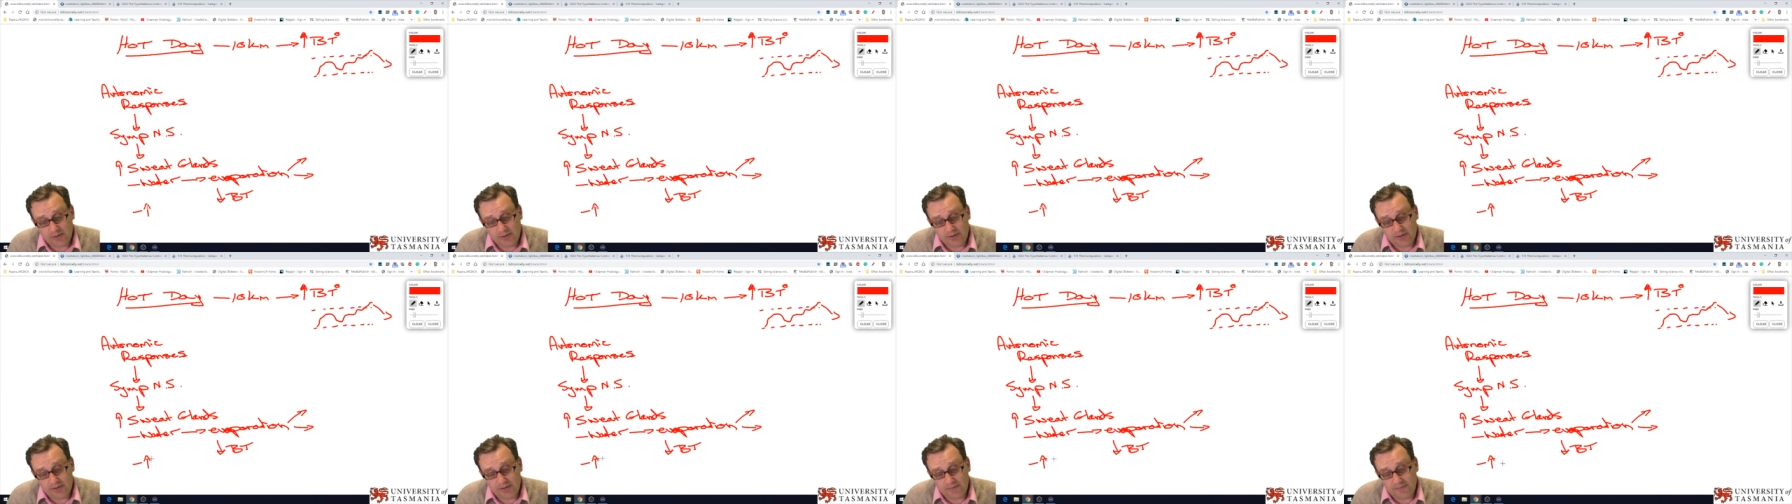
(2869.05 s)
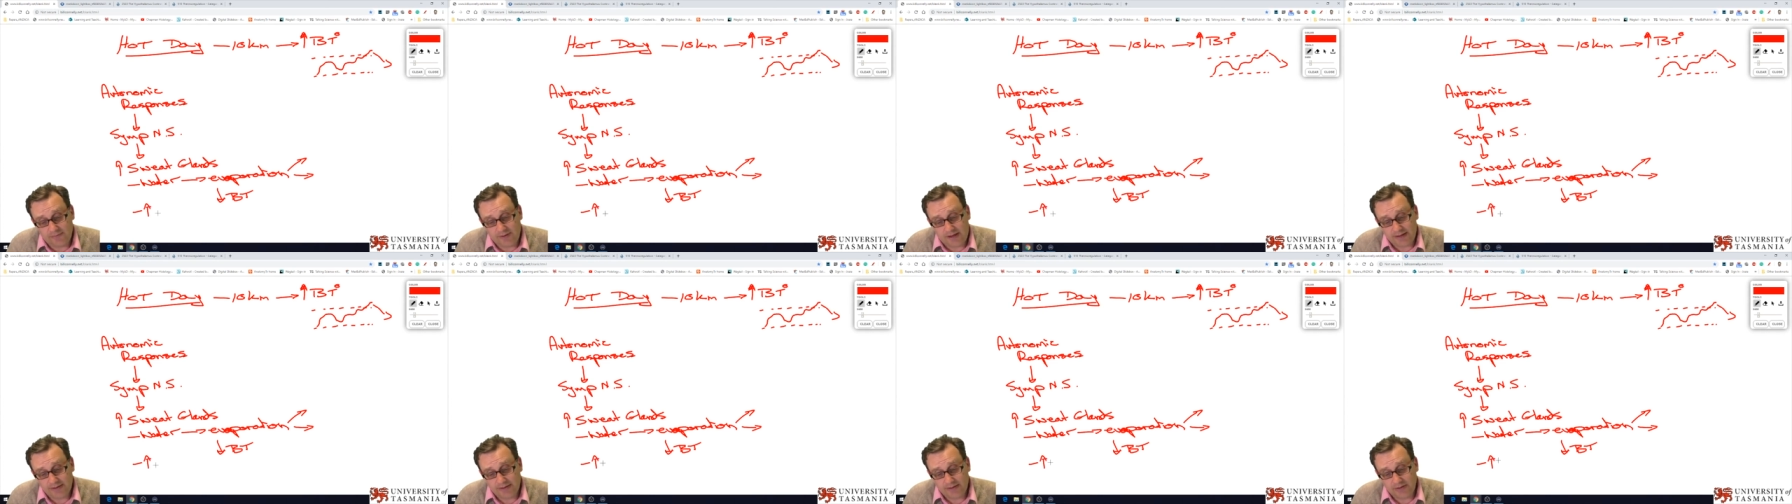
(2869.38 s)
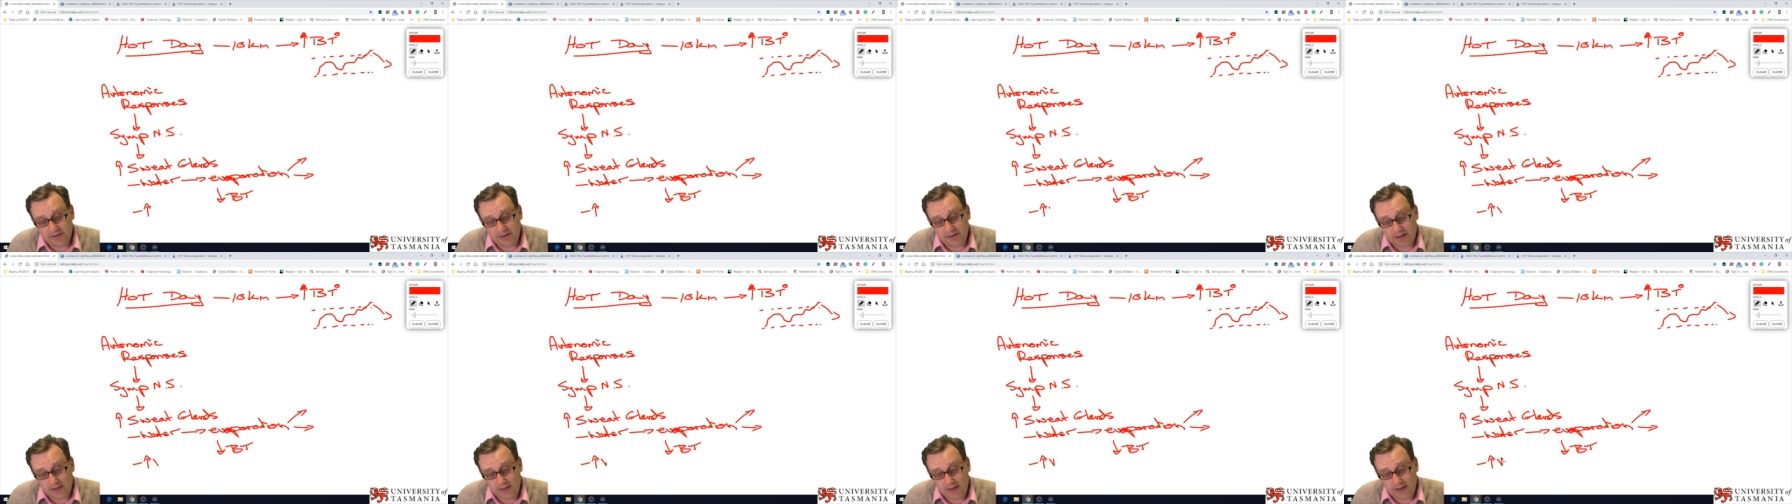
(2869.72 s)
increase the
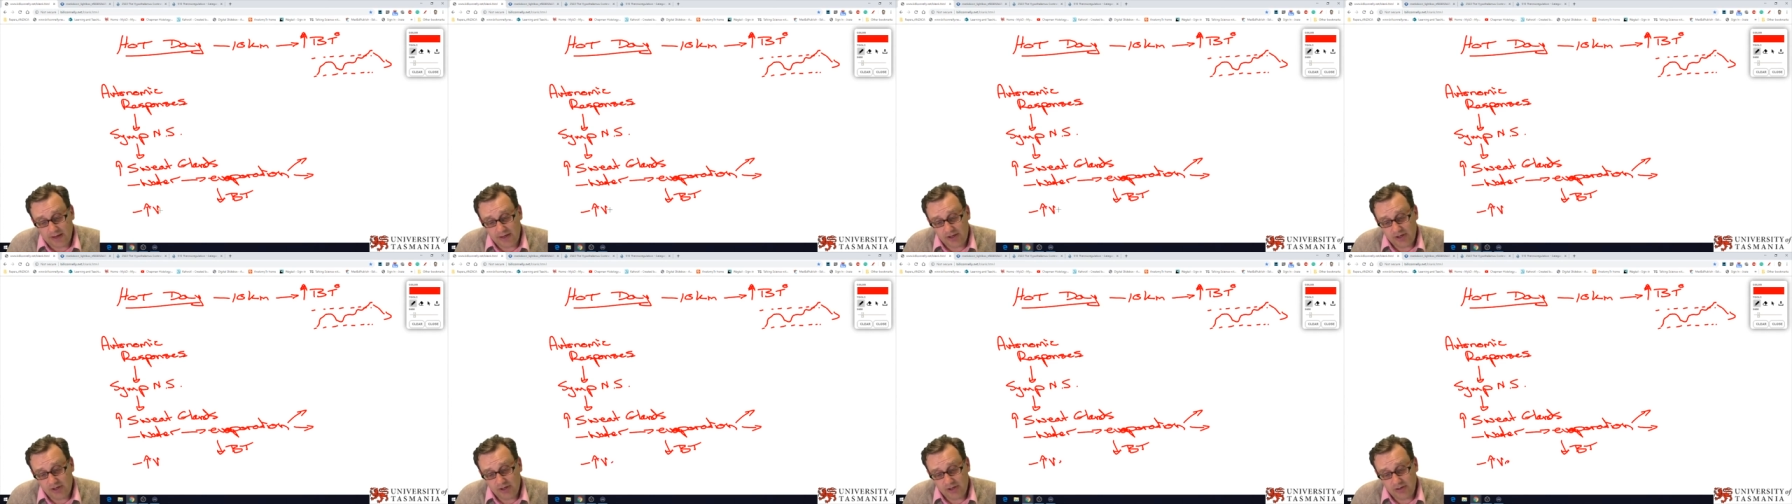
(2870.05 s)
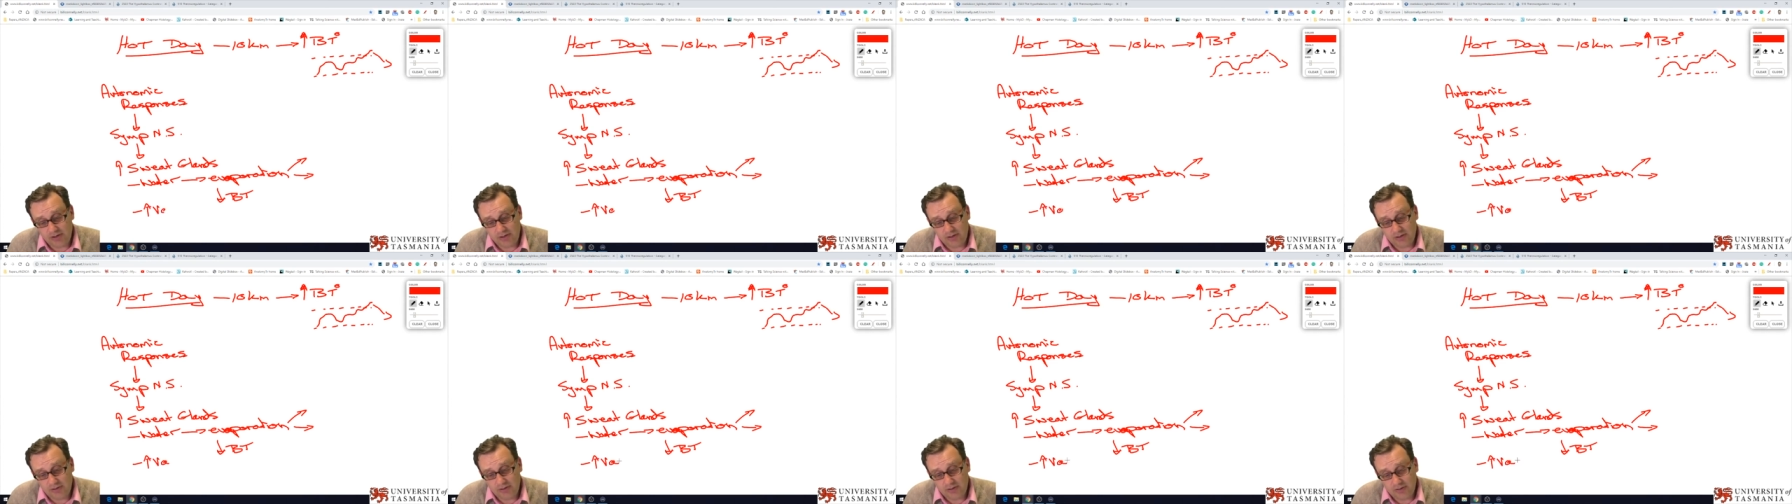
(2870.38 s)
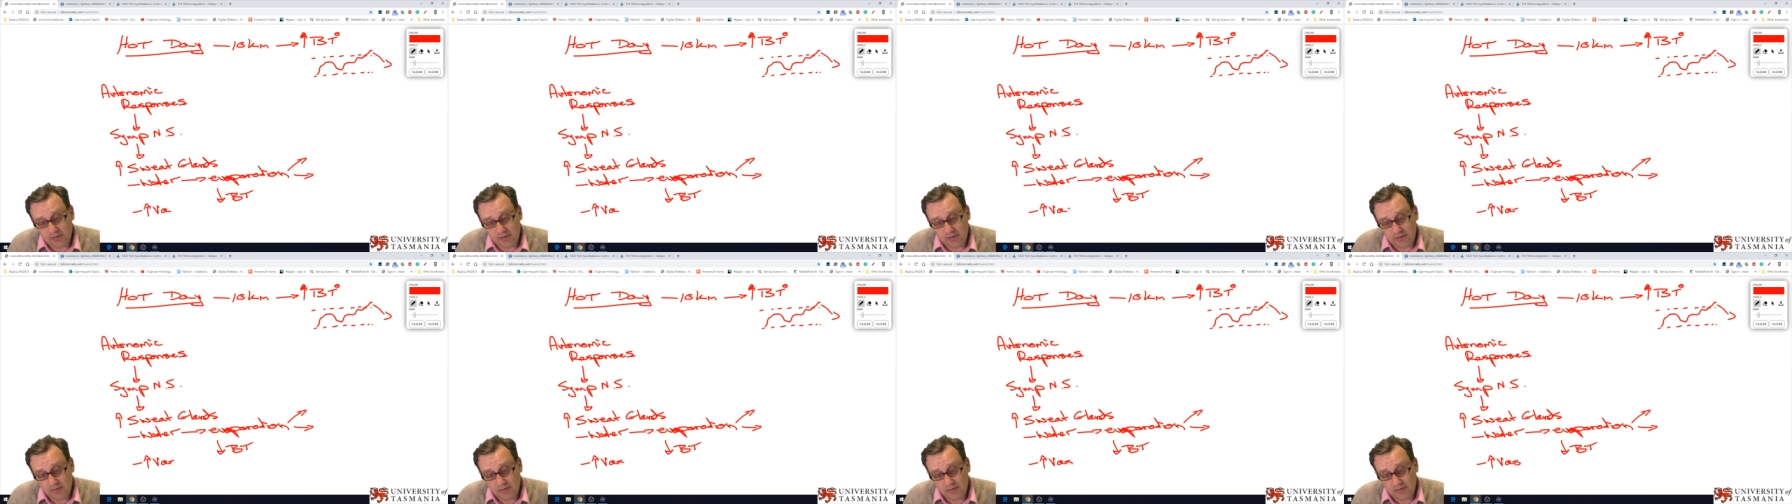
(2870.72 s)

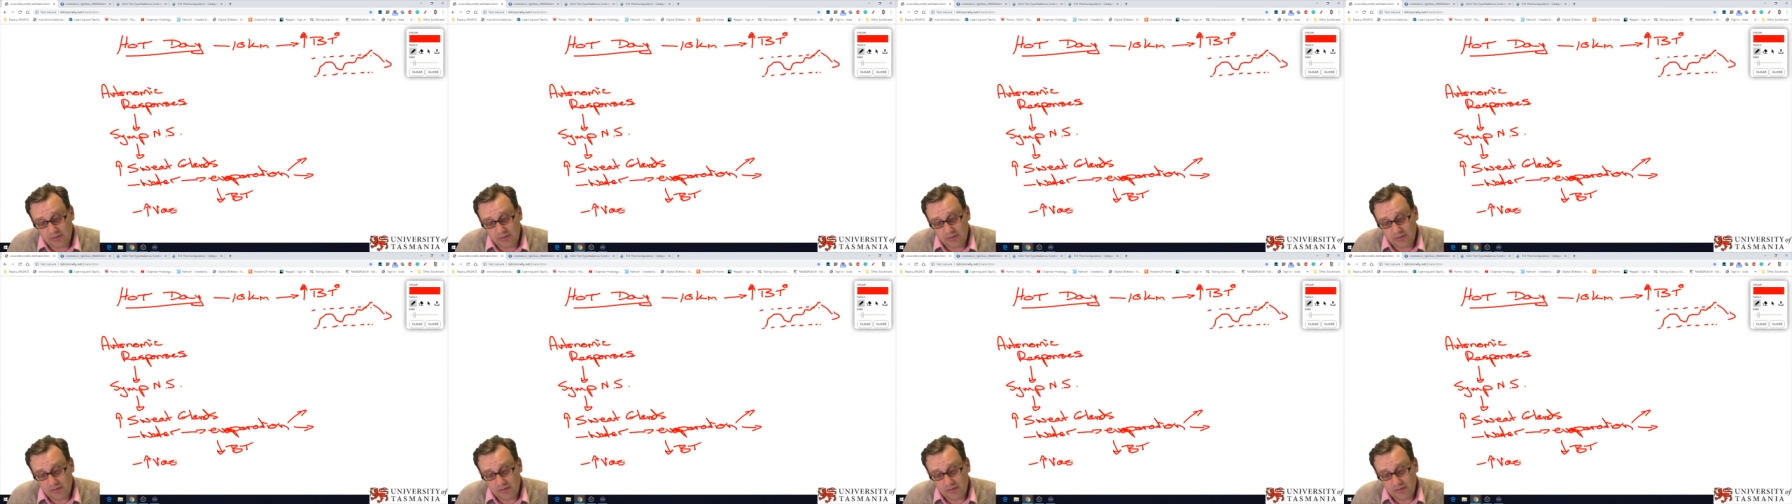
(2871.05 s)
vasodilation